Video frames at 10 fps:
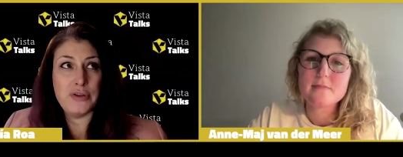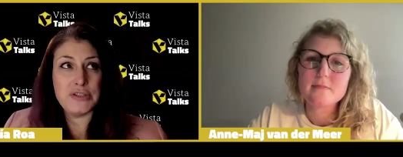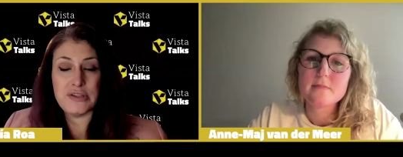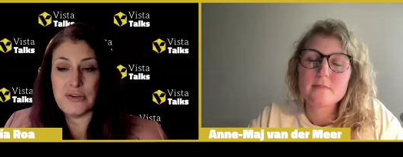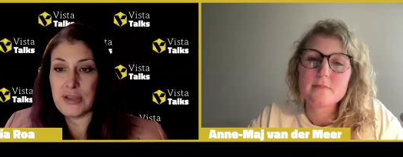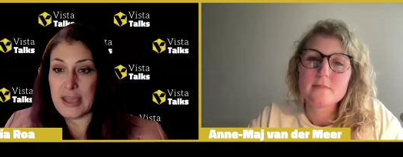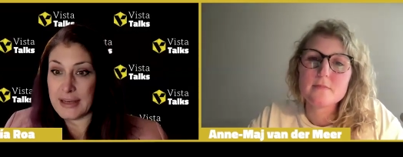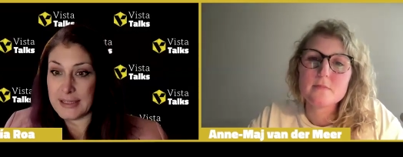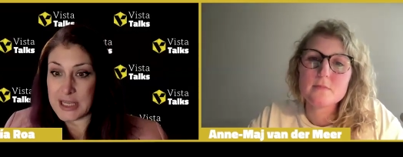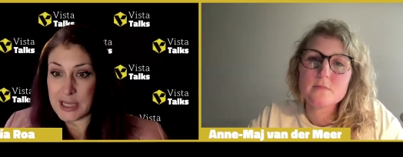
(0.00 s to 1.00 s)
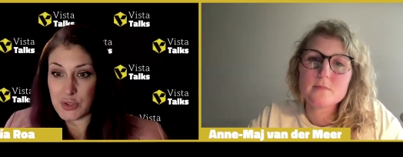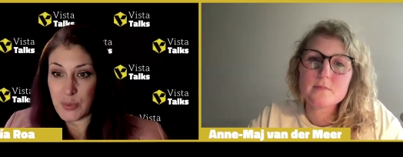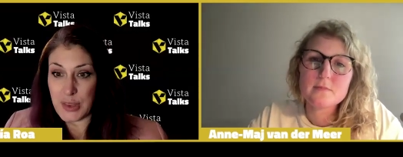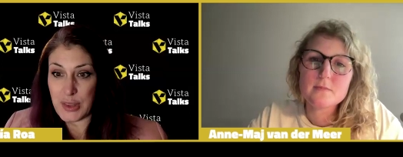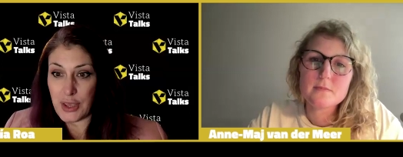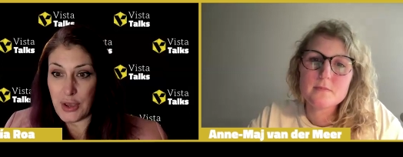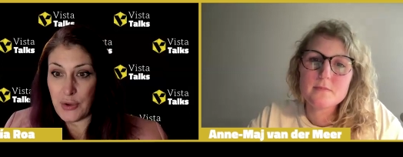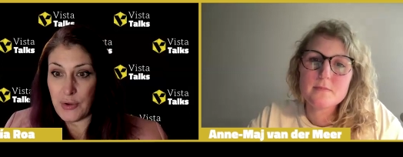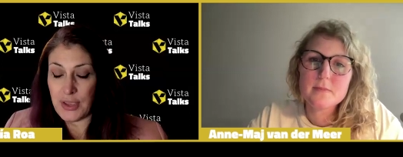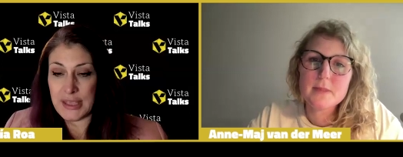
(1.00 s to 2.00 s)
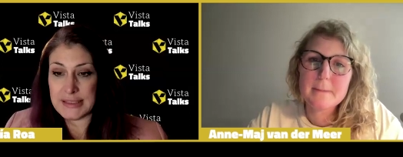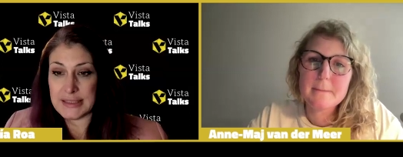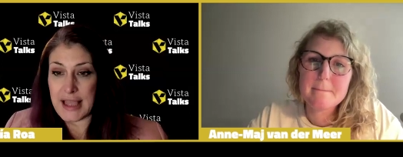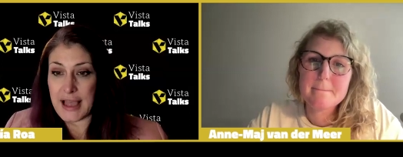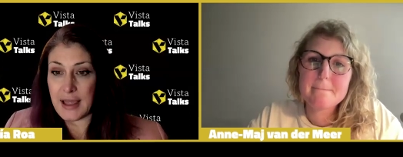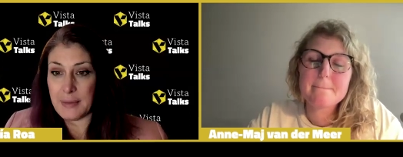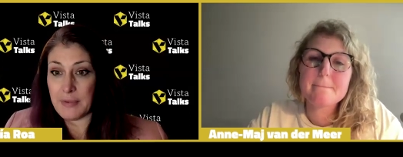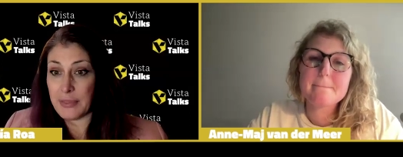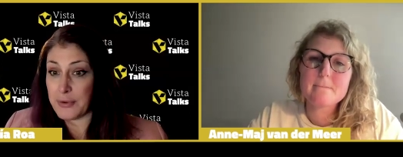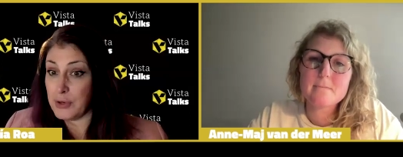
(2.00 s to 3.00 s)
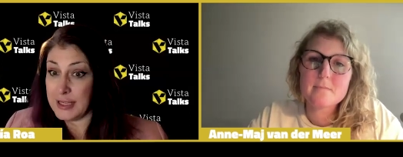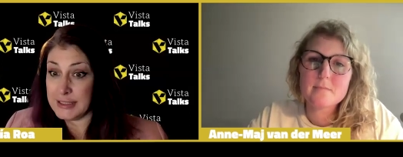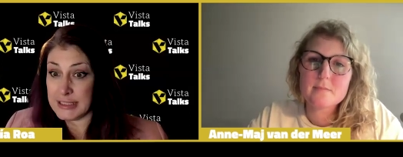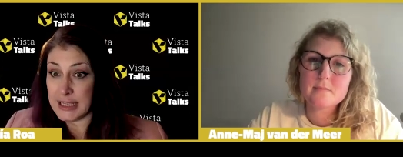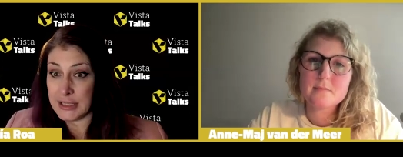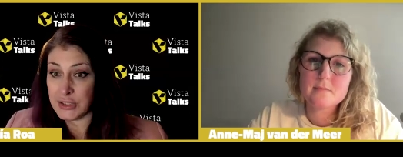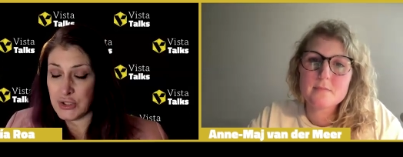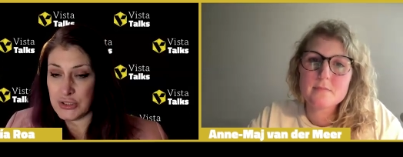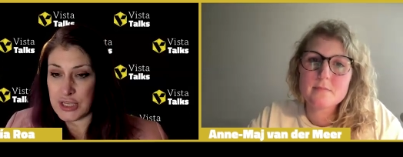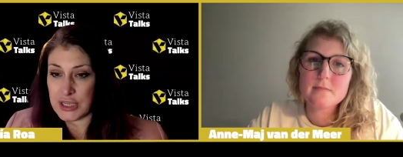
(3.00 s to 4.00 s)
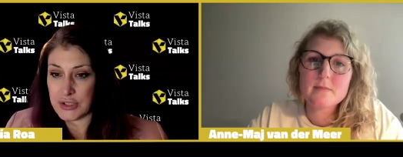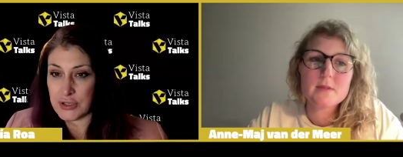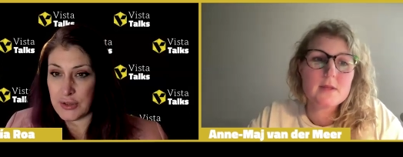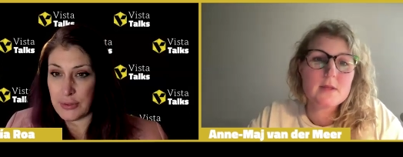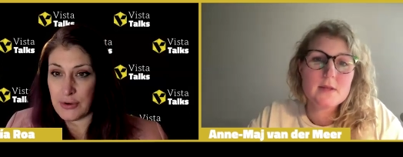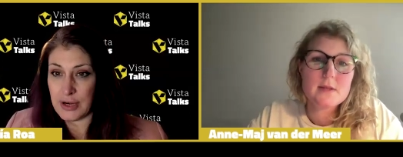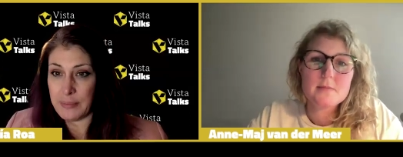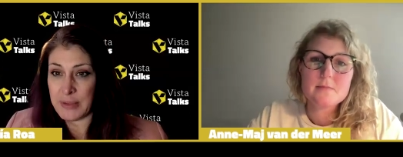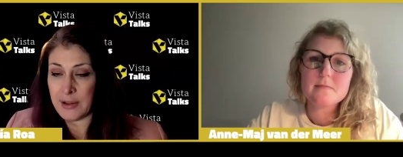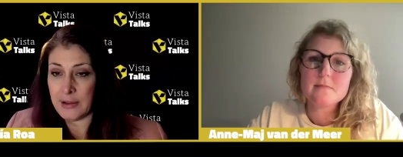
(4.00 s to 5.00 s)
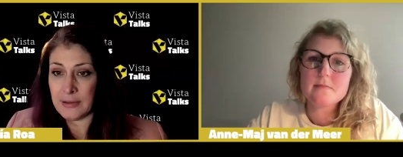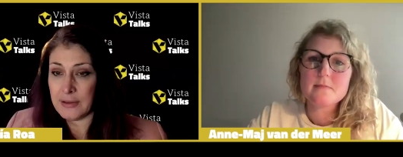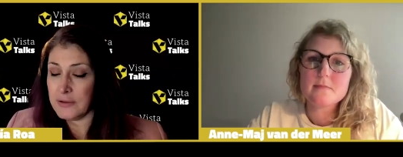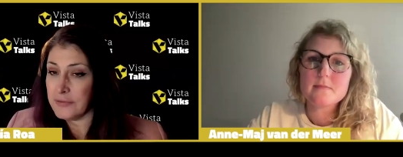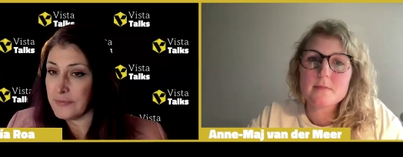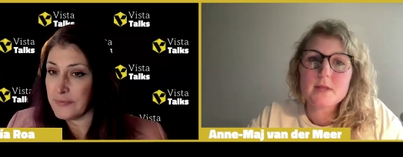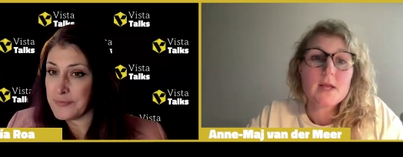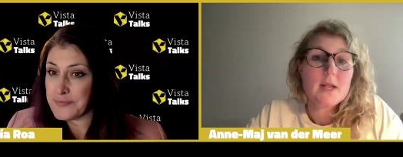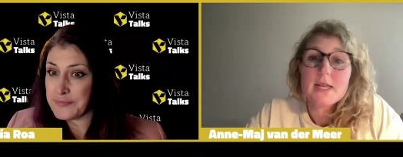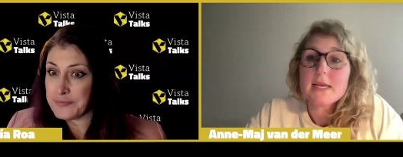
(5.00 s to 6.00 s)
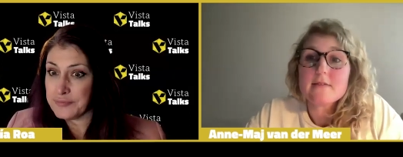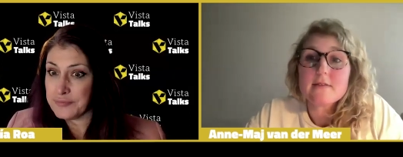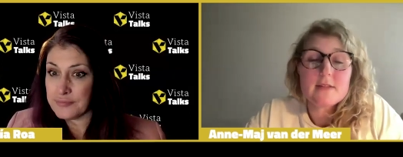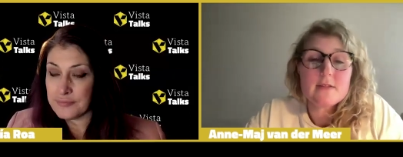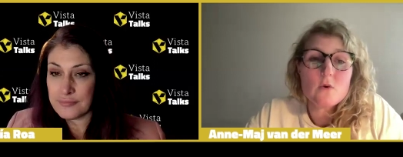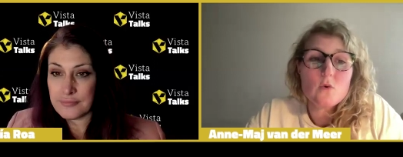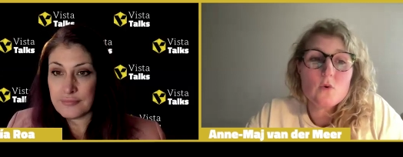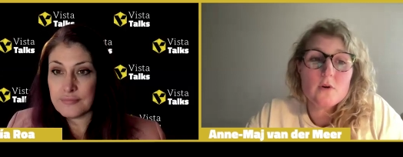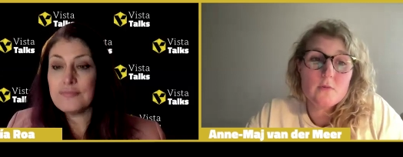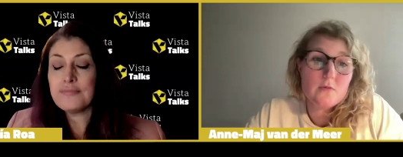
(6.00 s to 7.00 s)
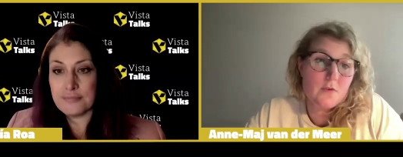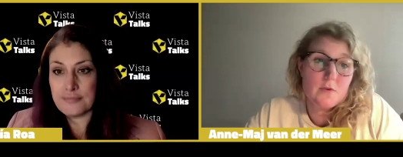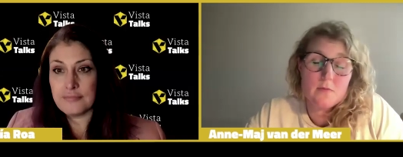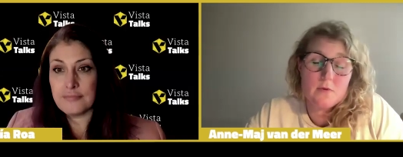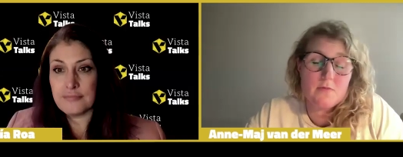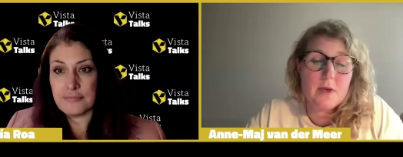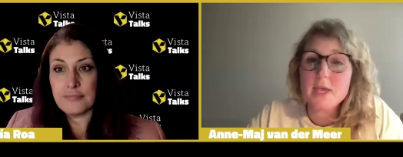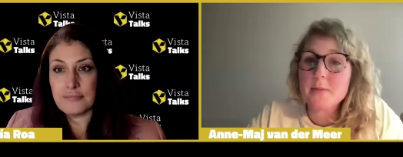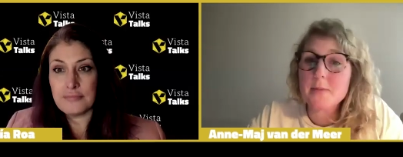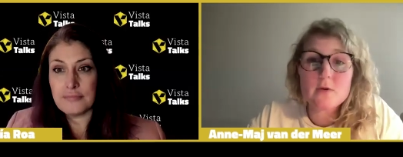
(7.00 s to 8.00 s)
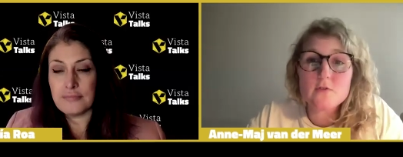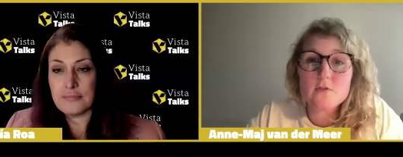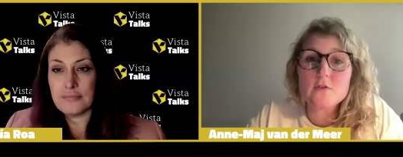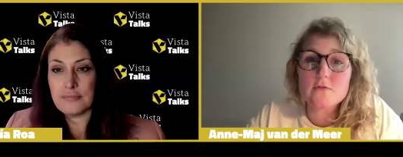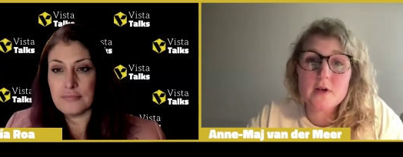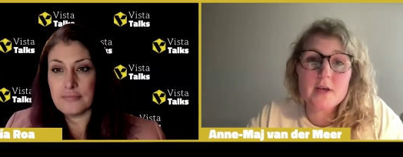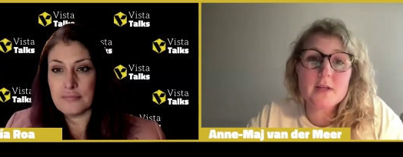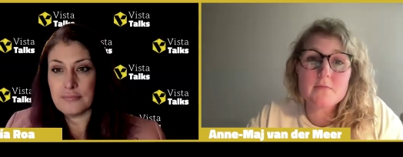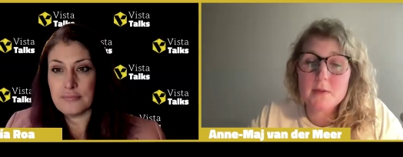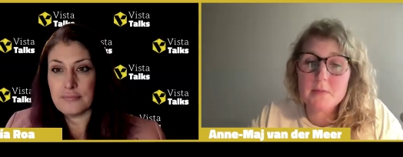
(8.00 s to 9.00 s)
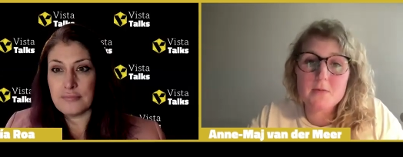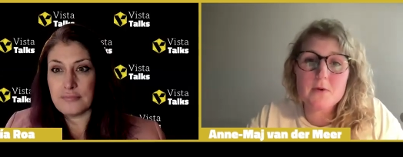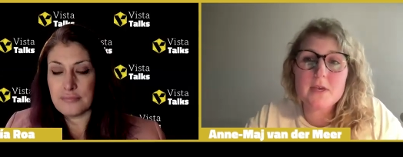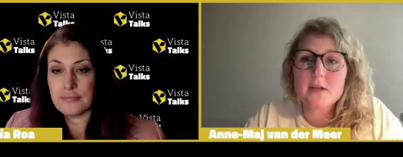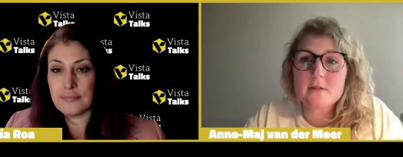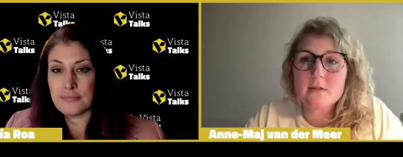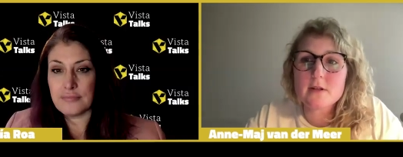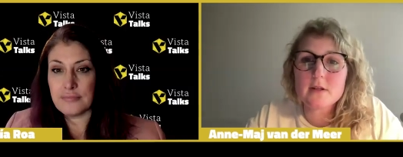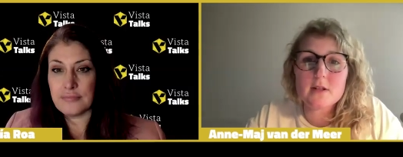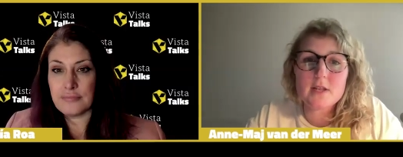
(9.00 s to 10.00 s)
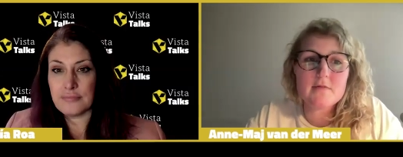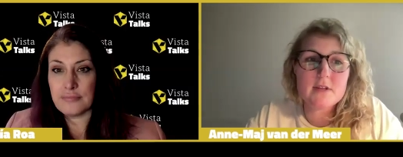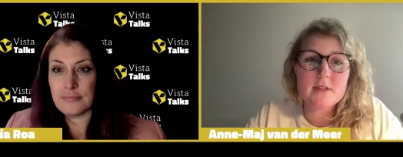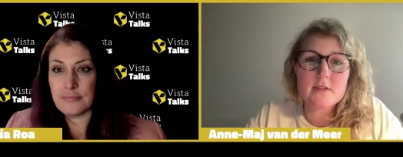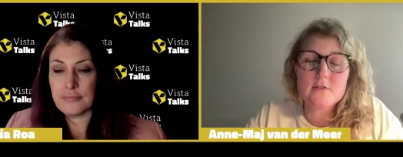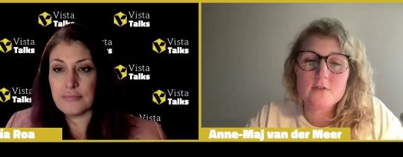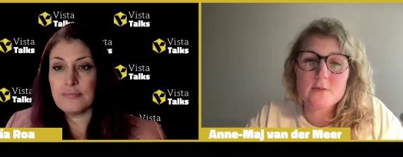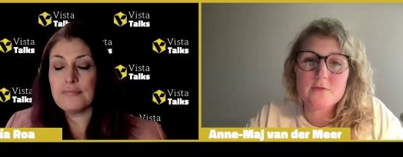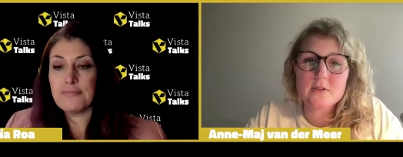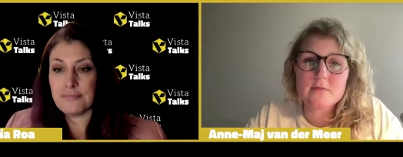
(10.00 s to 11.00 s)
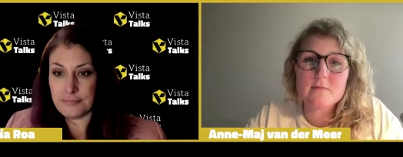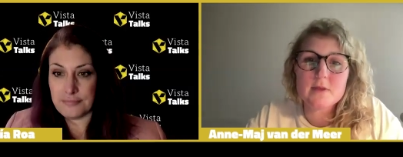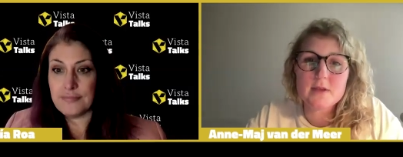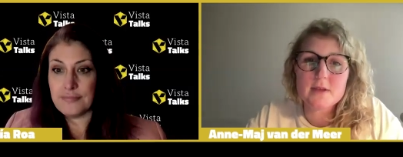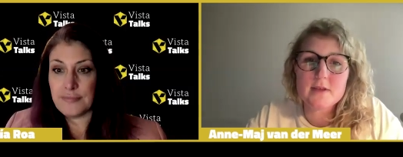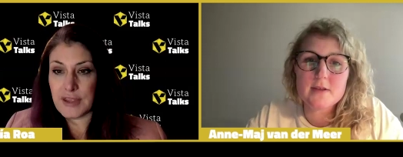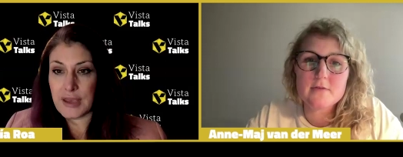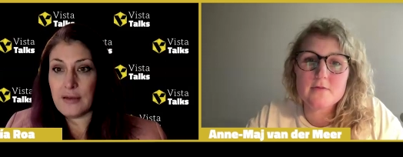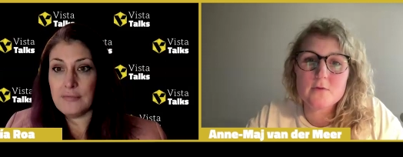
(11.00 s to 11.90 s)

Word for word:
Speaker 1: wants to get in touch with you, is that through LinkedIn? Should they do it through an email?
Speaker 2: LinkedIn or with my email is also fine. Maybe we can uh, leave it in the description uh,